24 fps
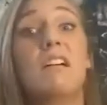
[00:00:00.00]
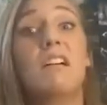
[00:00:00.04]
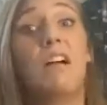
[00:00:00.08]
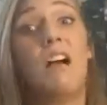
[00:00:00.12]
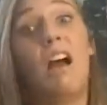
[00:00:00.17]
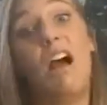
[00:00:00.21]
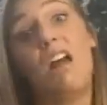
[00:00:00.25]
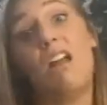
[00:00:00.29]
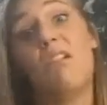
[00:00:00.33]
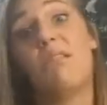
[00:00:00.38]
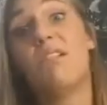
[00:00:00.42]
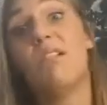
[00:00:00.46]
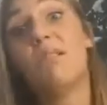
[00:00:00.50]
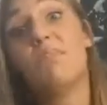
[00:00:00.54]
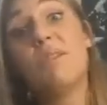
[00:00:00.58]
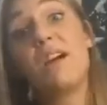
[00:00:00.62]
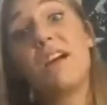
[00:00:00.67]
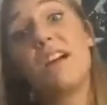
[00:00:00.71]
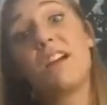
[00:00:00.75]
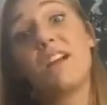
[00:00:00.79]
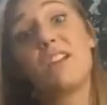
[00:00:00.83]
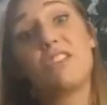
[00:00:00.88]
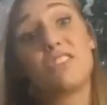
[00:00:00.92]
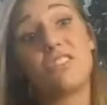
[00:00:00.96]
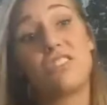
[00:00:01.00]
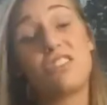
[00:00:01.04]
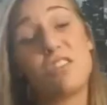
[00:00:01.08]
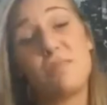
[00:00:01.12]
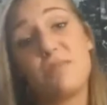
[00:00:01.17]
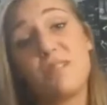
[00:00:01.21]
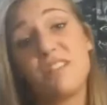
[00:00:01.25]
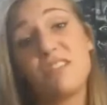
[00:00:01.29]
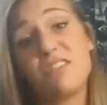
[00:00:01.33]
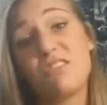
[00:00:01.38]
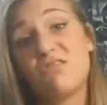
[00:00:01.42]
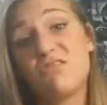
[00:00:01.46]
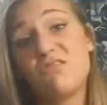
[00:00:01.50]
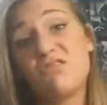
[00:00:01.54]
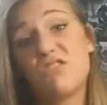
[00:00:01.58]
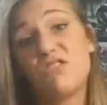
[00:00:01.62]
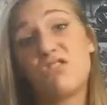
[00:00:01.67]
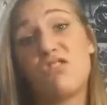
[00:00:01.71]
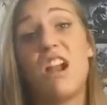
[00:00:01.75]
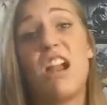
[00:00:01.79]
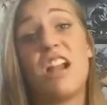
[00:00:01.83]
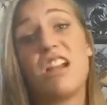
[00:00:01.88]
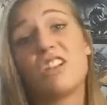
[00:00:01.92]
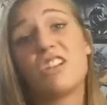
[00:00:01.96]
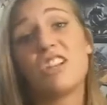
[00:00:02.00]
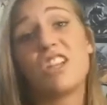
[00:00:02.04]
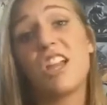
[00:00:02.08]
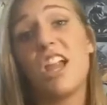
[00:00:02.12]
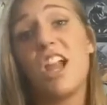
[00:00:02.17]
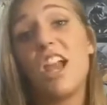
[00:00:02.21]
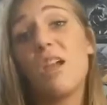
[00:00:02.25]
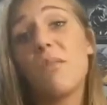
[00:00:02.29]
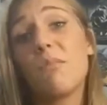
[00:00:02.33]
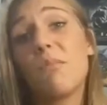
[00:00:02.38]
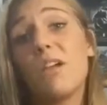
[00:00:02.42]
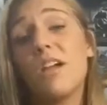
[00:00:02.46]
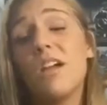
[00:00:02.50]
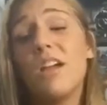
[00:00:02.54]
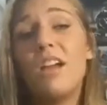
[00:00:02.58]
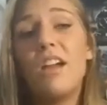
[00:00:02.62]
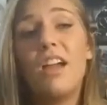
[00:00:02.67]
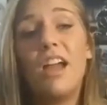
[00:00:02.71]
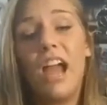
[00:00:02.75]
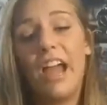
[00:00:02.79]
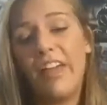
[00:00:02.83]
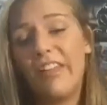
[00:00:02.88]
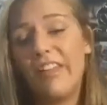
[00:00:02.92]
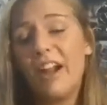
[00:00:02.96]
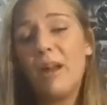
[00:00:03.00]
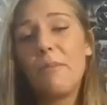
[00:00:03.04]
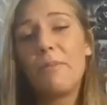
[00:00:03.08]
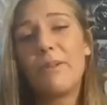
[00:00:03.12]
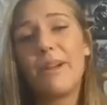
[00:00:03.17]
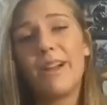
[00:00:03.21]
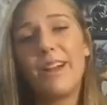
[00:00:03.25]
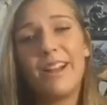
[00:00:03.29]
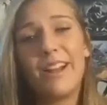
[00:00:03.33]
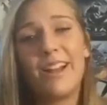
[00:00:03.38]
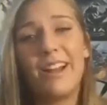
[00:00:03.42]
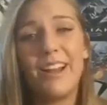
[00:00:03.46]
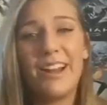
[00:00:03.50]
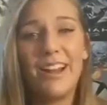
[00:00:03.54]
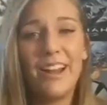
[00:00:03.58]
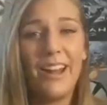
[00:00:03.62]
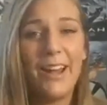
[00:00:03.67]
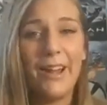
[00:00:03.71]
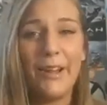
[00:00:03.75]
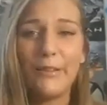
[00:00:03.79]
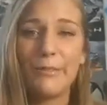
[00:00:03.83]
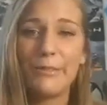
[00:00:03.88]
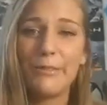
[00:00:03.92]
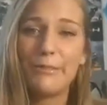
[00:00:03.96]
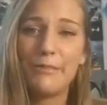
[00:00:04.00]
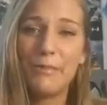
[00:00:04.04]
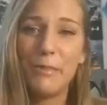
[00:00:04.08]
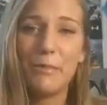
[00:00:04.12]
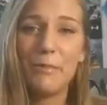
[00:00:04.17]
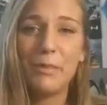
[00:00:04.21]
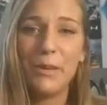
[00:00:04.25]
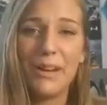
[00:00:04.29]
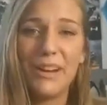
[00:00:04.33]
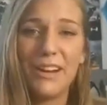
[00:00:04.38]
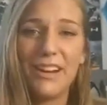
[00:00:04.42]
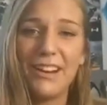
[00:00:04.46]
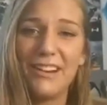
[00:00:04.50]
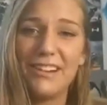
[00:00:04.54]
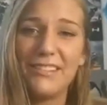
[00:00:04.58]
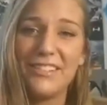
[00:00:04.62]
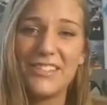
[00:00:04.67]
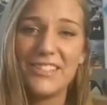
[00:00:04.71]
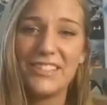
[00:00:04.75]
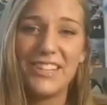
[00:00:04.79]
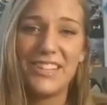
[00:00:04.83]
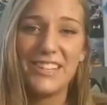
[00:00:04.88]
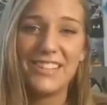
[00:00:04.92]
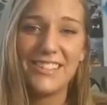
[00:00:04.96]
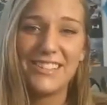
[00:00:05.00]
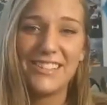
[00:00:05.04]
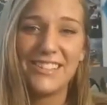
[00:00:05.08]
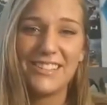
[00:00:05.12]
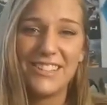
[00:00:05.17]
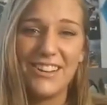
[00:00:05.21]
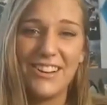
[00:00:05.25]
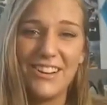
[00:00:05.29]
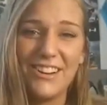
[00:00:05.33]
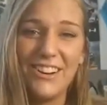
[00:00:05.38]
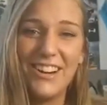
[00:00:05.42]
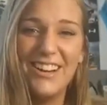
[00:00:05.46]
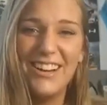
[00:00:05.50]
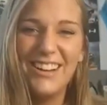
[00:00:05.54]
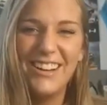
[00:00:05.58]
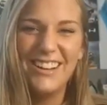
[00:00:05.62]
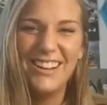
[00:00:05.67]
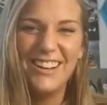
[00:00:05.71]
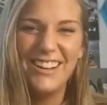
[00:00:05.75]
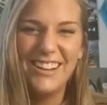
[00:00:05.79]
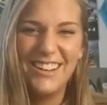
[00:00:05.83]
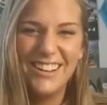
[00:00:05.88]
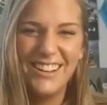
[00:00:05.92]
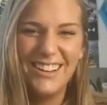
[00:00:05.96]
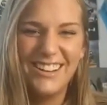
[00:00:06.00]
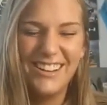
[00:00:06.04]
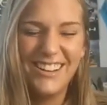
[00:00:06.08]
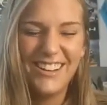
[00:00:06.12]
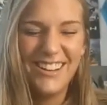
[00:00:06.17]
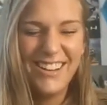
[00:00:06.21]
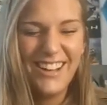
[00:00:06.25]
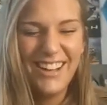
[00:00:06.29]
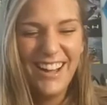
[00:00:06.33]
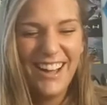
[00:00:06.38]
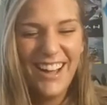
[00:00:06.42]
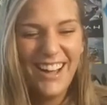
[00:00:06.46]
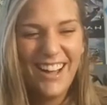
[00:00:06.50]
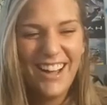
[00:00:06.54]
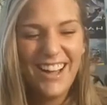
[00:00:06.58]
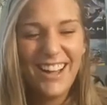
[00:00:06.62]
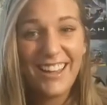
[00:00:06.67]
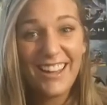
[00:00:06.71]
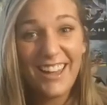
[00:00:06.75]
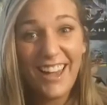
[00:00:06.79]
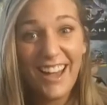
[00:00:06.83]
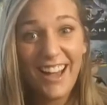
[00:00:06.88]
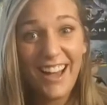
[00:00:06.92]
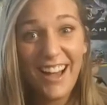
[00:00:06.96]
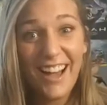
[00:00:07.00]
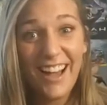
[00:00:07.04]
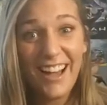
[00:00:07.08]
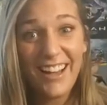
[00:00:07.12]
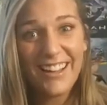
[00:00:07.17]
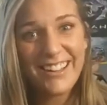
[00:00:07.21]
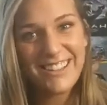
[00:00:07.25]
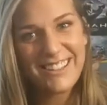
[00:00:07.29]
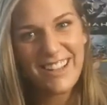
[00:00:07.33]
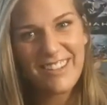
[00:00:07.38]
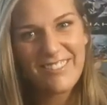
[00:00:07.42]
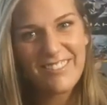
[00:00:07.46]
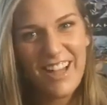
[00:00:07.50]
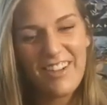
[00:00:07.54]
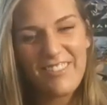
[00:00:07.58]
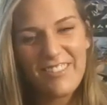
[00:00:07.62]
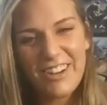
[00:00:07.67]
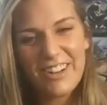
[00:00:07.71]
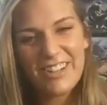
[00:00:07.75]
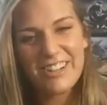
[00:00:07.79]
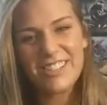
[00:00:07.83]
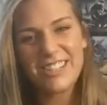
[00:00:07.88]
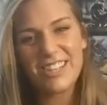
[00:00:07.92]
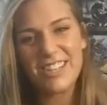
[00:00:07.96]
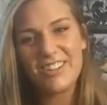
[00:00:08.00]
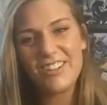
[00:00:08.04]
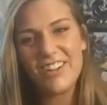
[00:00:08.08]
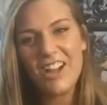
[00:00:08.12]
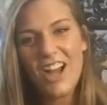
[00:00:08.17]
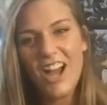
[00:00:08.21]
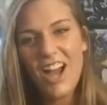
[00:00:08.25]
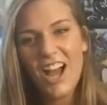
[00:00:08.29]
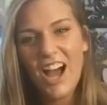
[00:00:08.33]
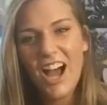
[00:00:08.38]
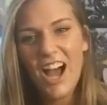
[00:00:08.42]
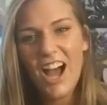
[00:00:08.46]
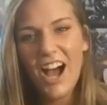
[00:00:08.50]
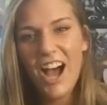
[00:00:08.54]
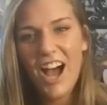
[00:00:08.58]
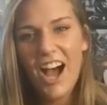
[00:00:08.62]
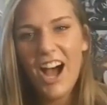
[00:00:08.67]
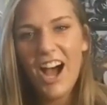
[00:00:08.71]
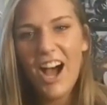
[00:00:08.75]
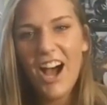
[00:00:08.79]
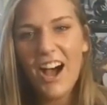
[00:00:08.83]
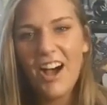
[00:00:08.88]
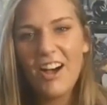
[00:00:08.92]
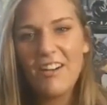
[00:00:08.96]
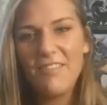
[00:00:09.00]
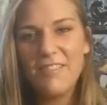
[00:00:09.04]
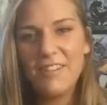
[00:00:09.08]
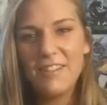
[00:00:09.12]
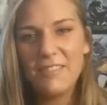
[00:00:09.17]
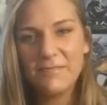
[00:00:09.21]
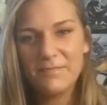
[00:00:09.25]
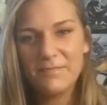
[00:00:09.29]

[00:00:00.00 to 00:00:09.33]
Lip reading: I don't want to play your stupid strategy game. And then I played it, and I've been playing it ever since. So, yeah, I'm that person. But,